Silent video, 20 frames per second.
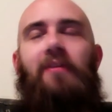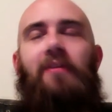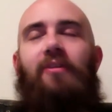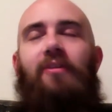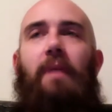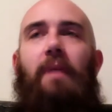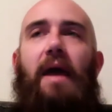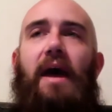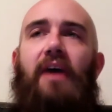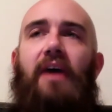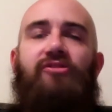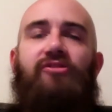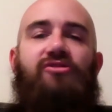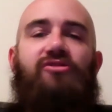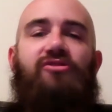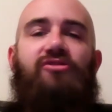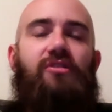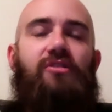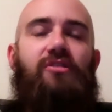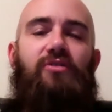This past
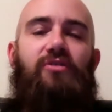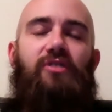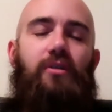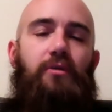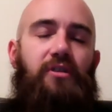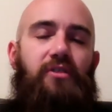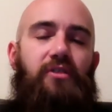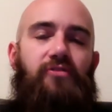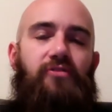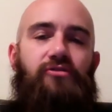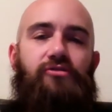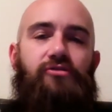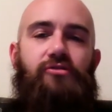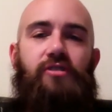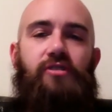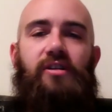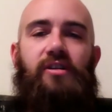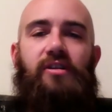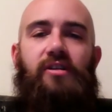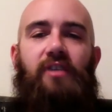year, he was dealing with
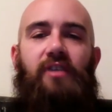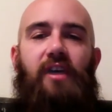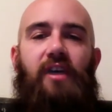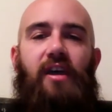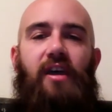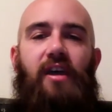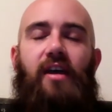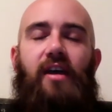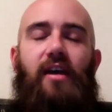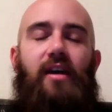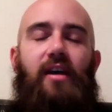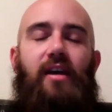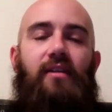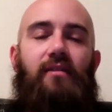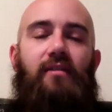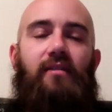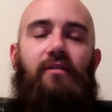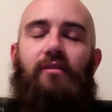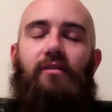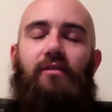injuries
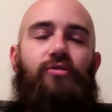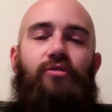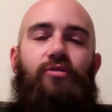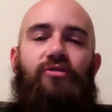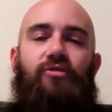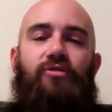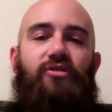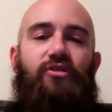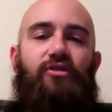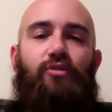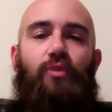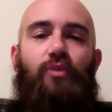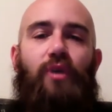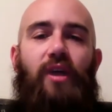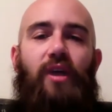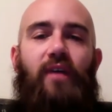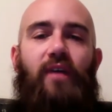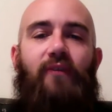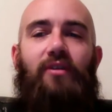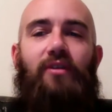and all sorts of just
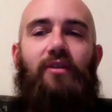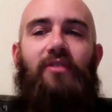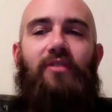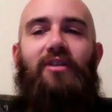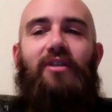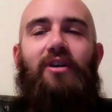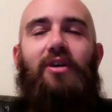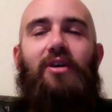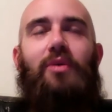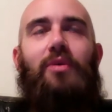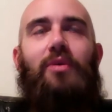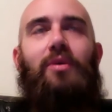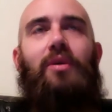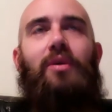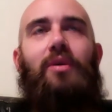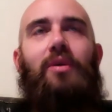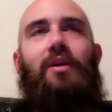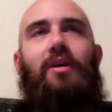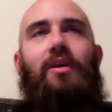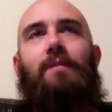whatever, and so
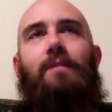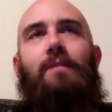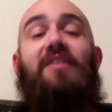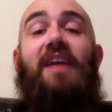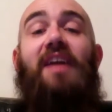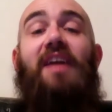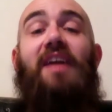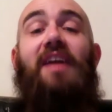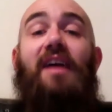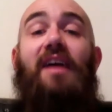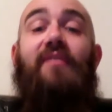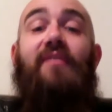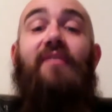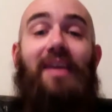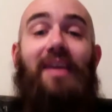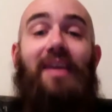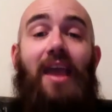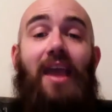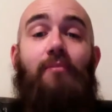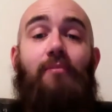they didn't have
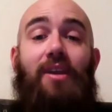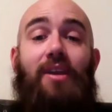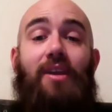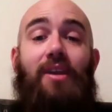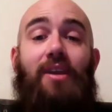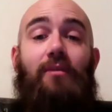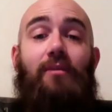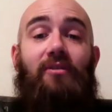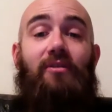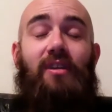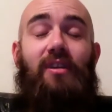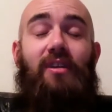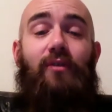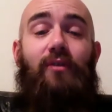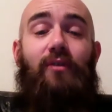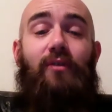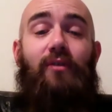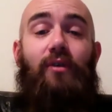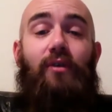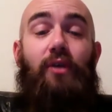that game-breaking
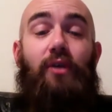receiver.